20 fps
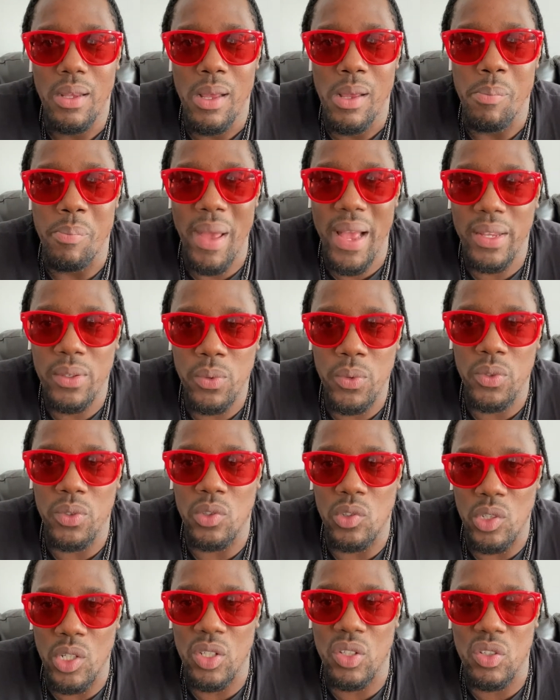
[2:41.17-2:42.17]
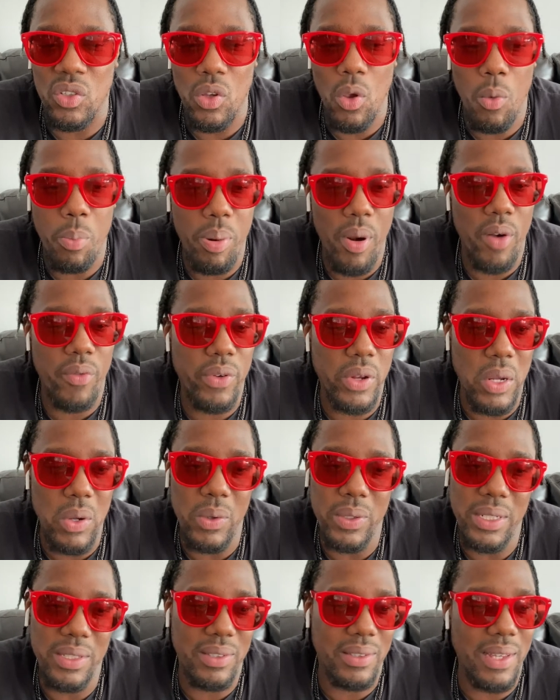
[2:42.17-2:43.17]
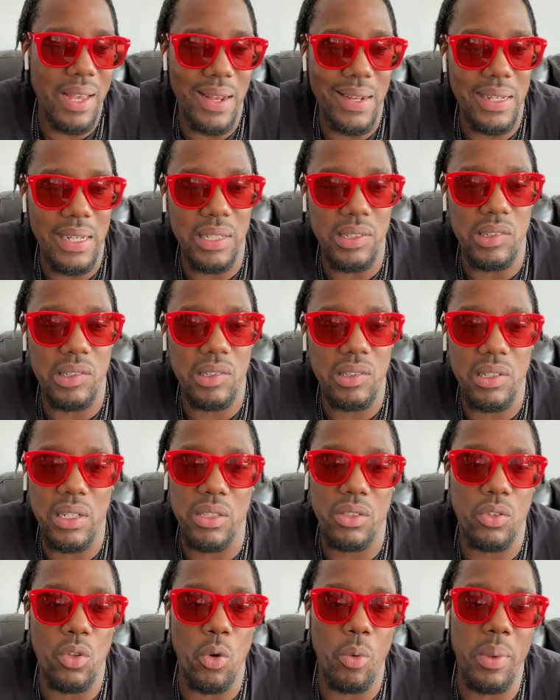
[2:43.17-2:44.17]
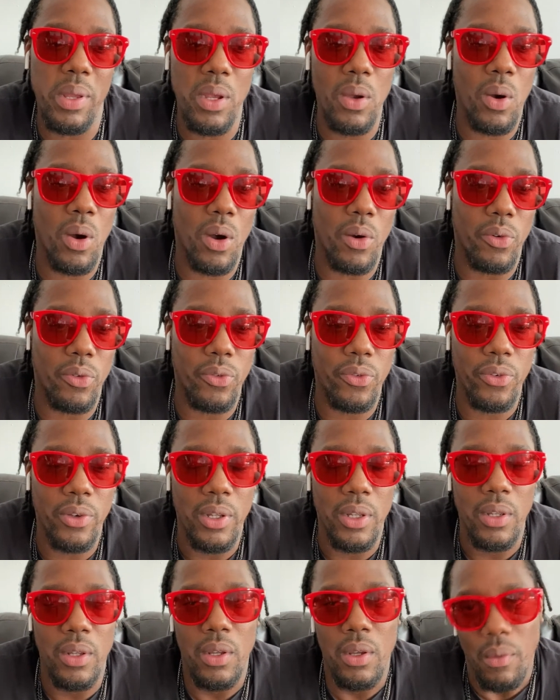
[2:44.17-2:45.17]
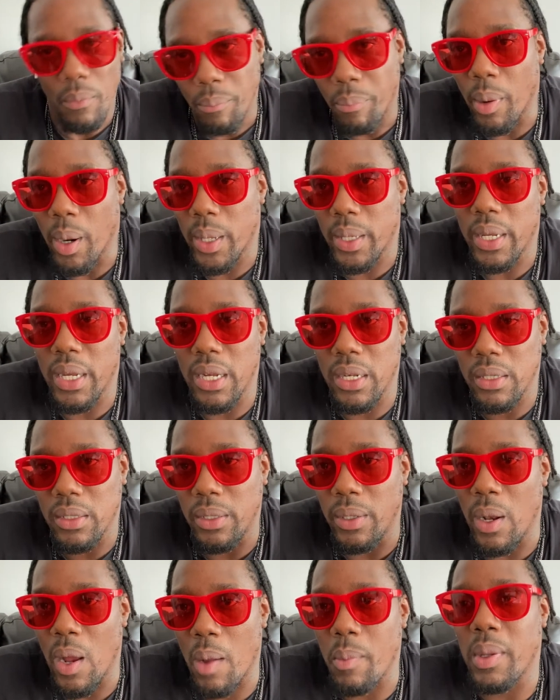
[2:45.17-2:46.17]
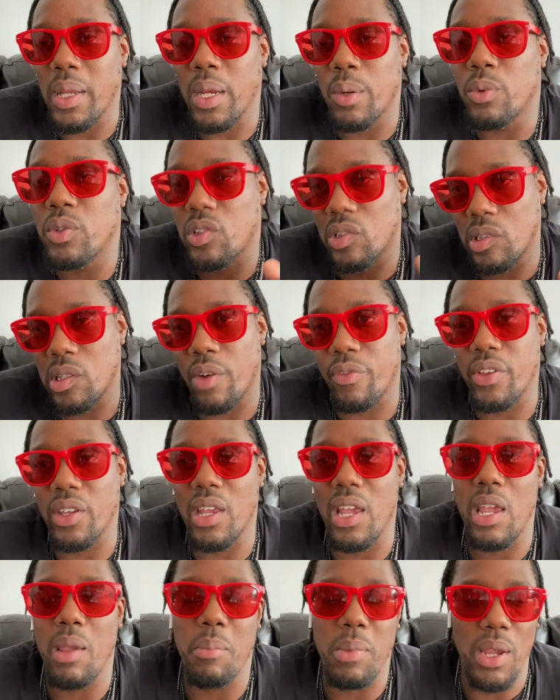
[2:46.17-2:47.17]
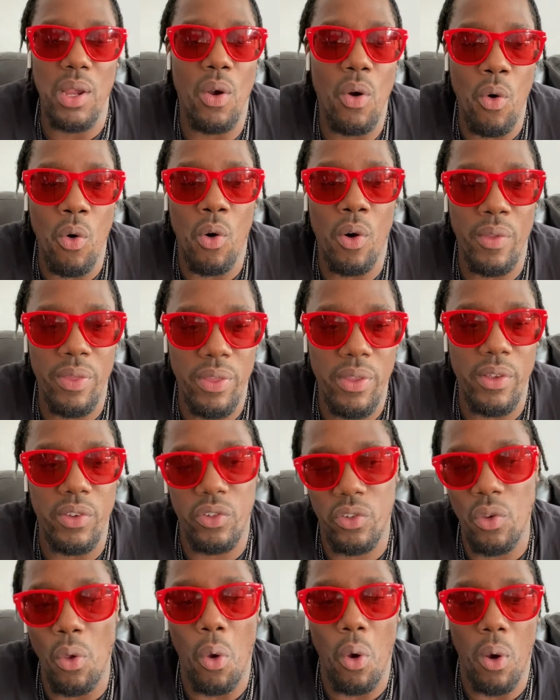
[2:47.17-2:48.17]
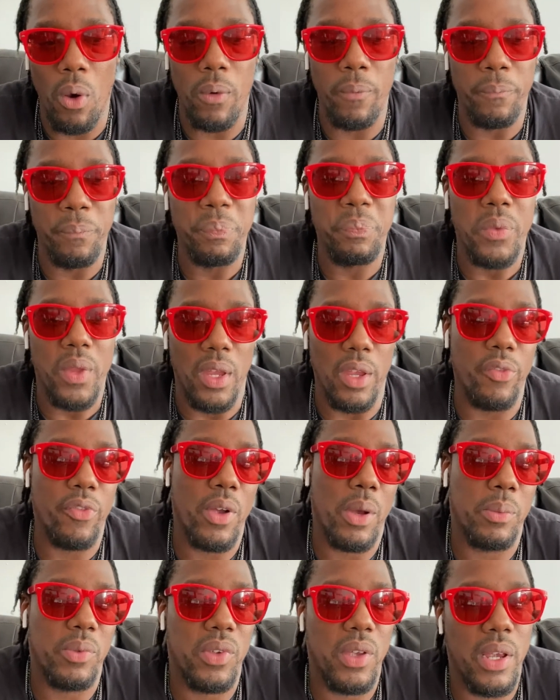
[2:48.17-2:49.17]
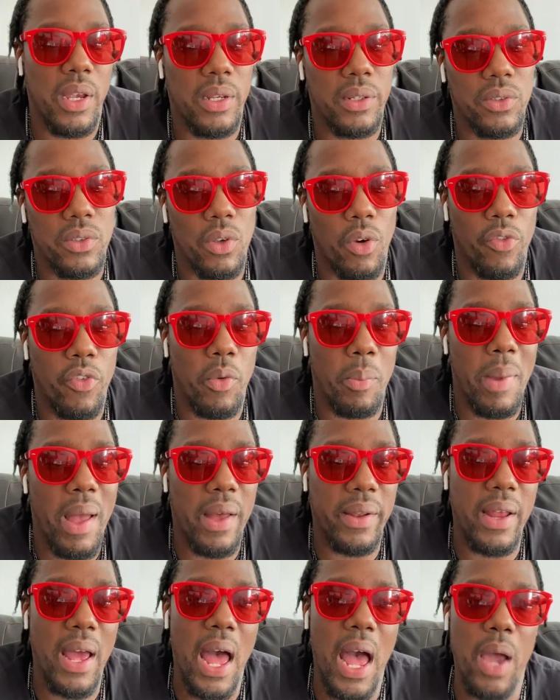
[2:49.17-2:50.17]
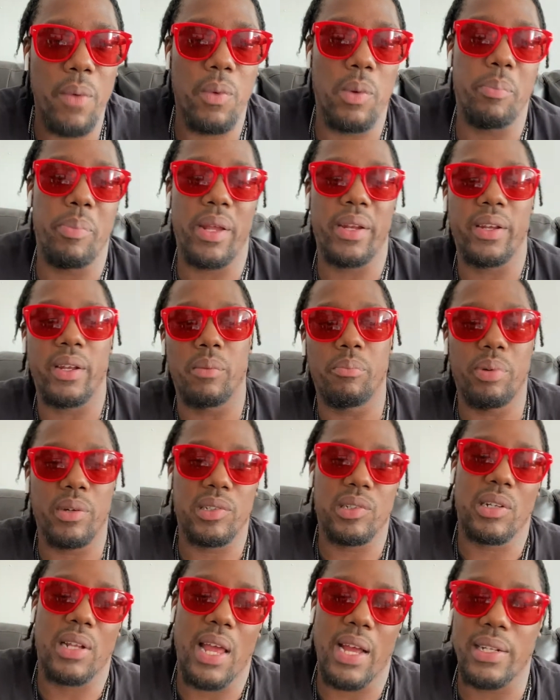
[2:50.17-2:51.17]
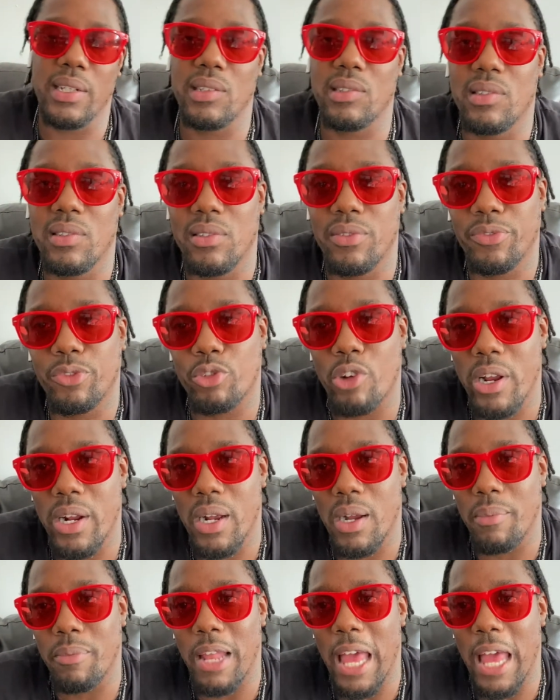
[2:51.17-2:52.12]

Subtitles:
Banks was just so perfect on this that it threw me off. But, it was enough to keep me on the song. You feel what I'm saying? So Formaldehyde with Benny the Butcher, this straight up,